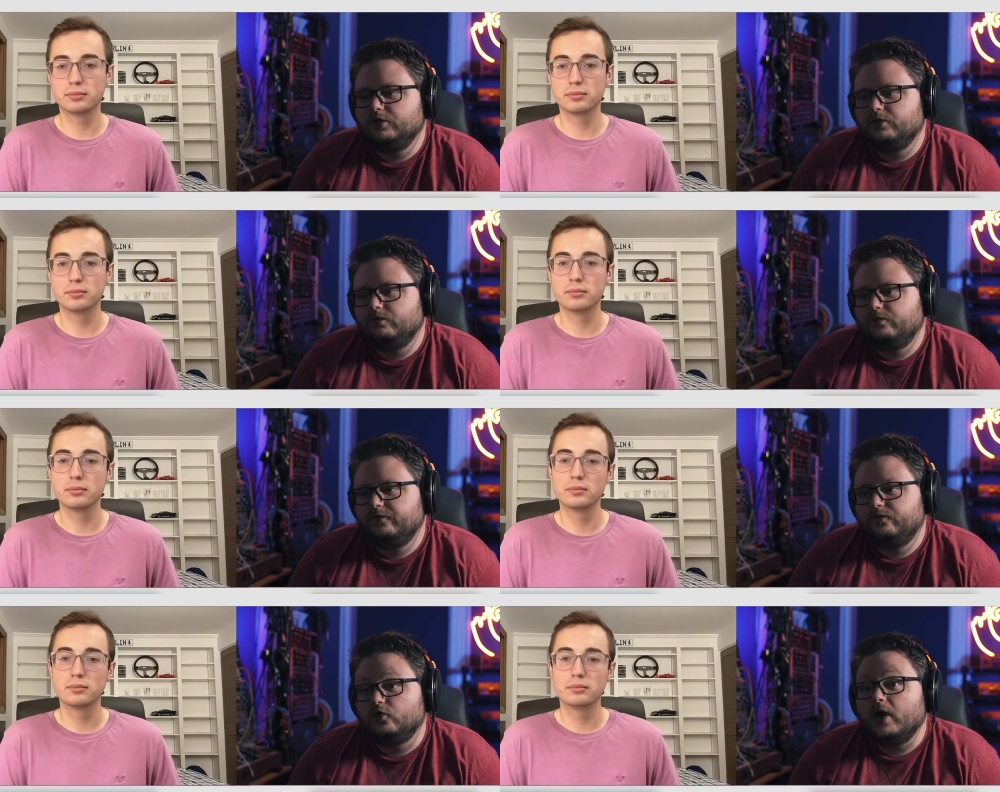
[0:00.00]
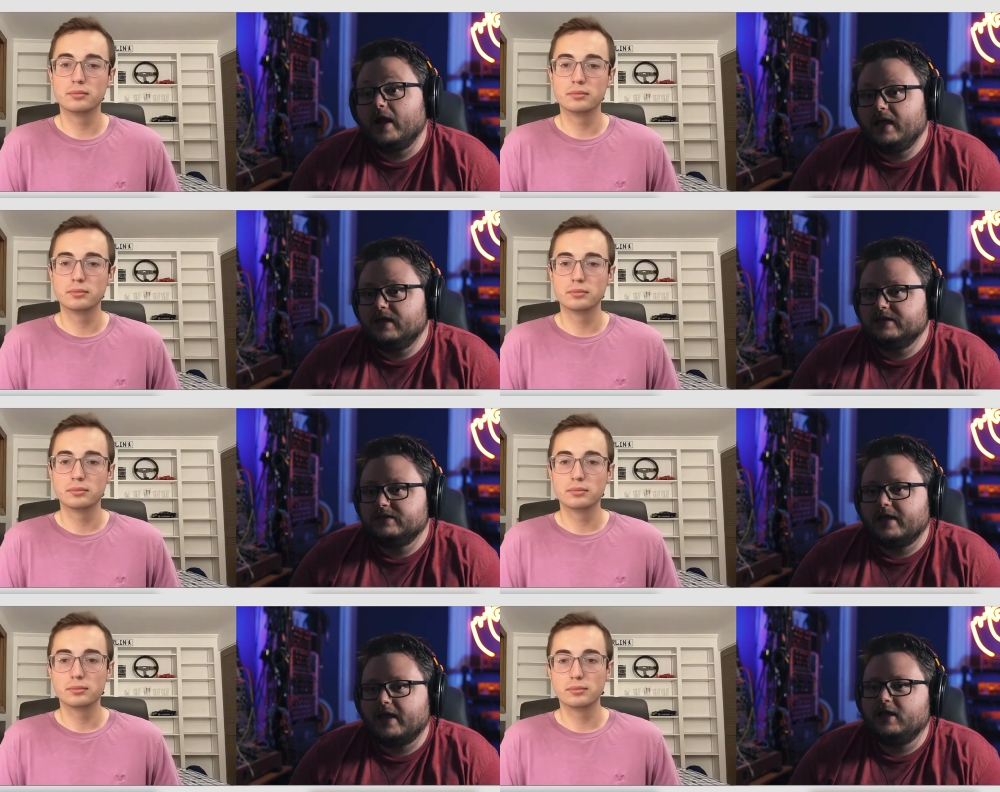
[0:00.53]

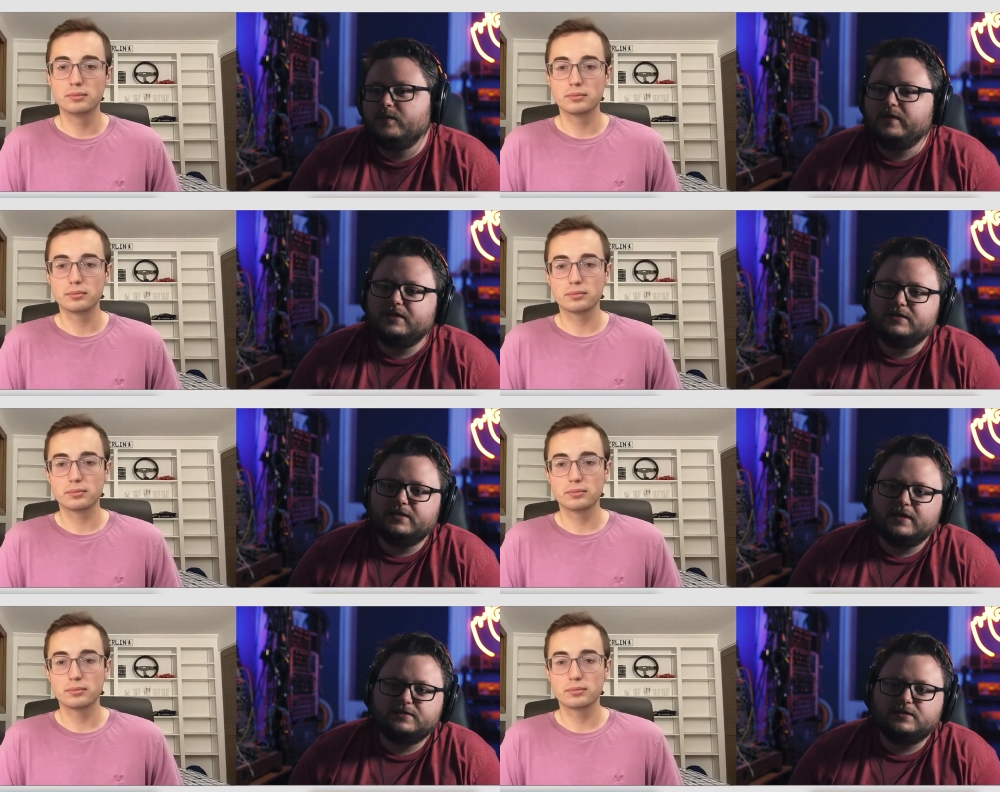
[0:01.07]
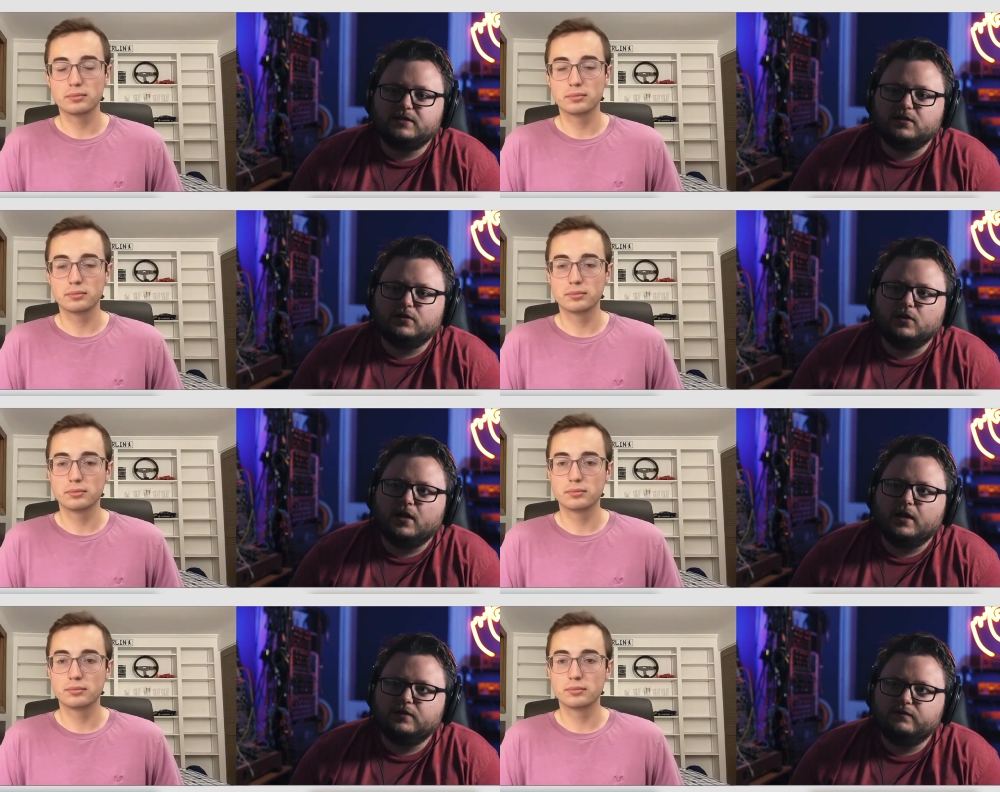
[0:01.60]
Speaker 1: phrase a b testing a
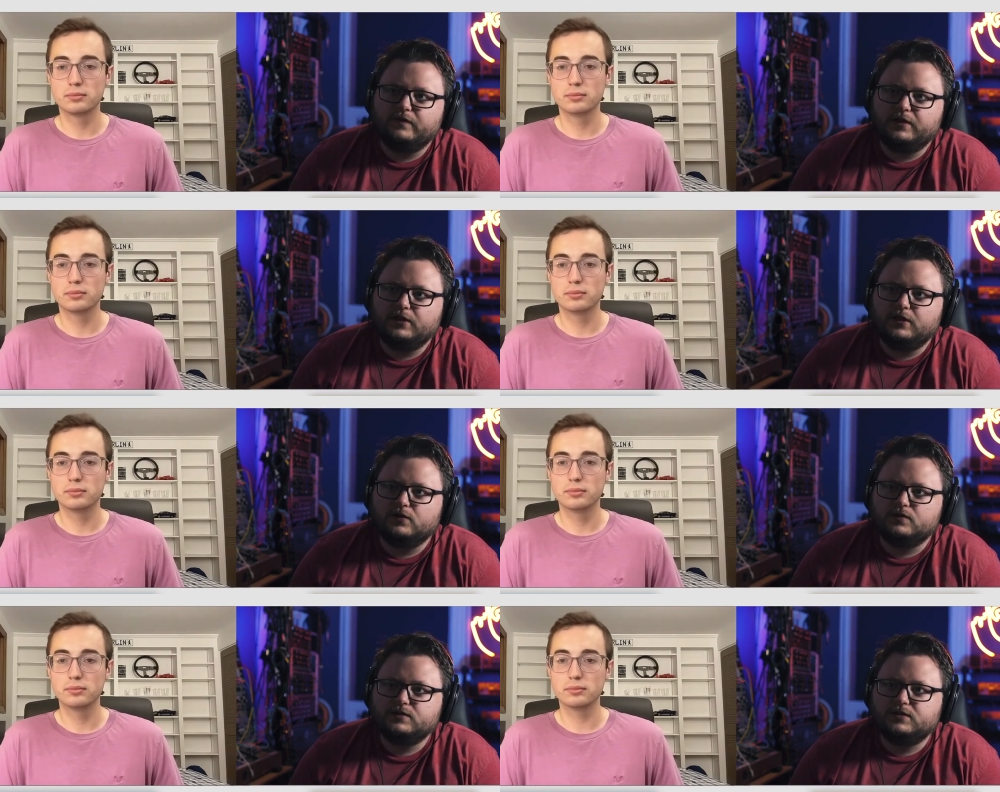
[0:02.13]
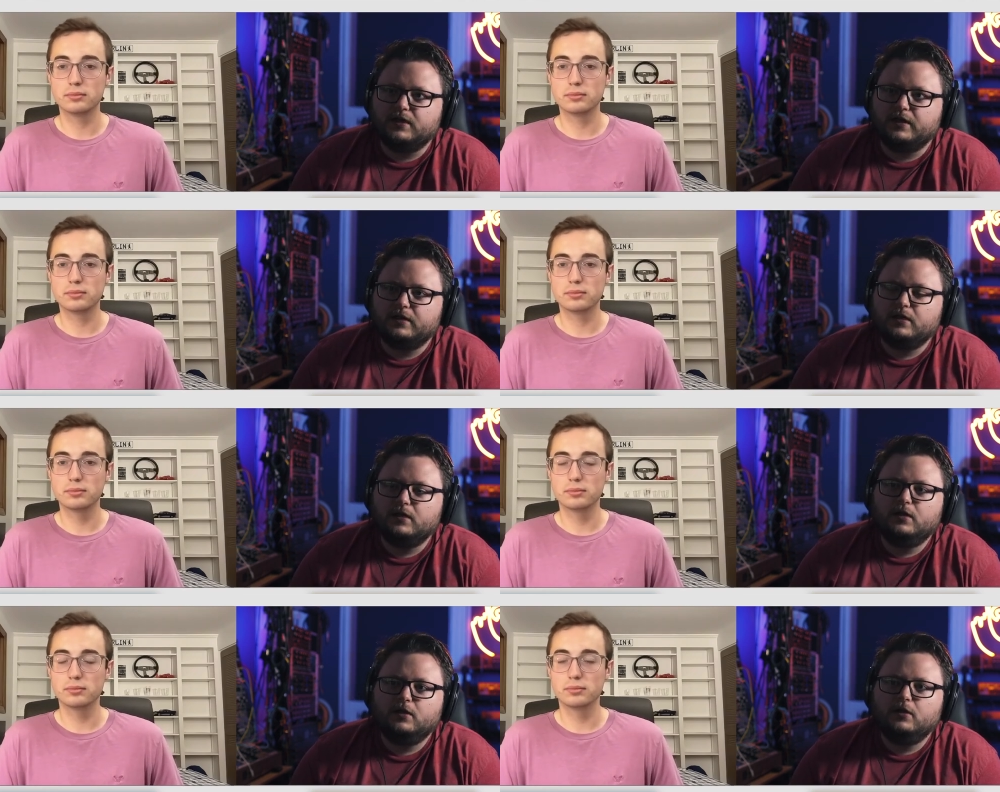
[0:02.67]
lot in videos
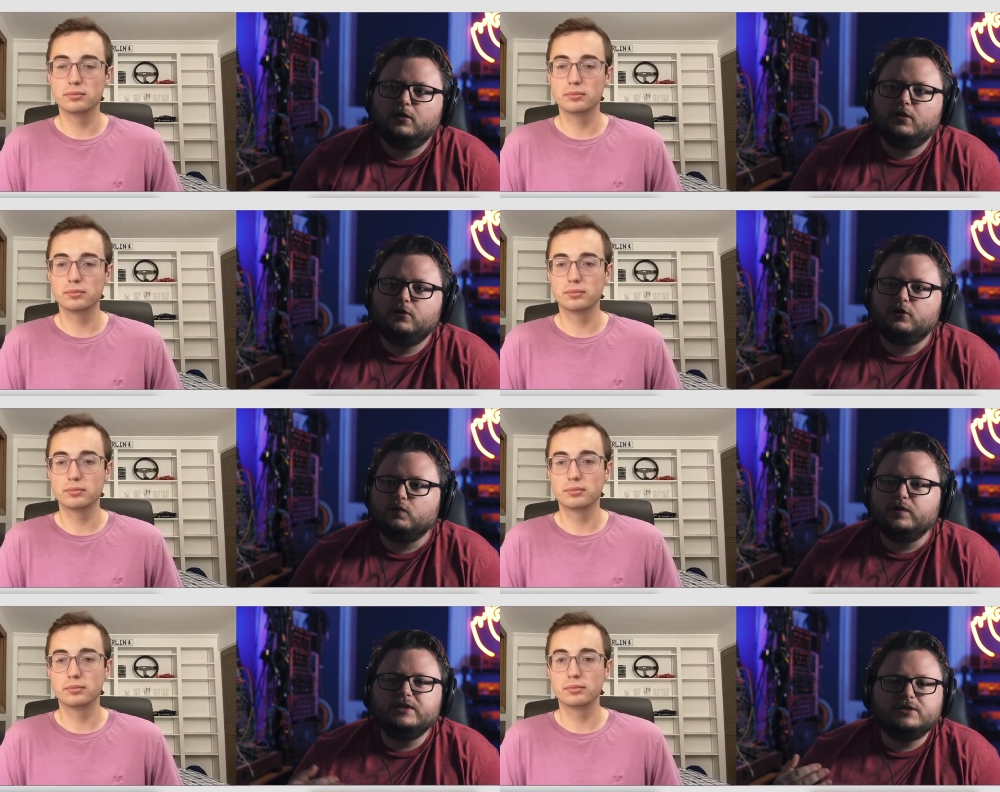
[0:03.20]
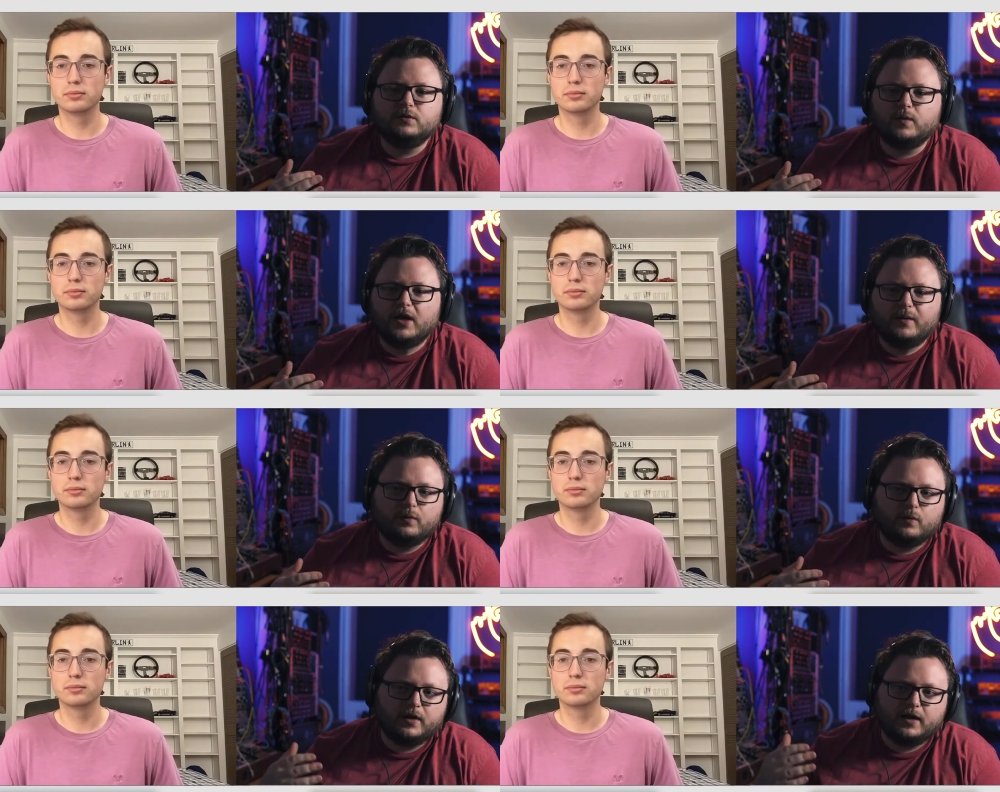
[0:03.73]
like the reason why we want to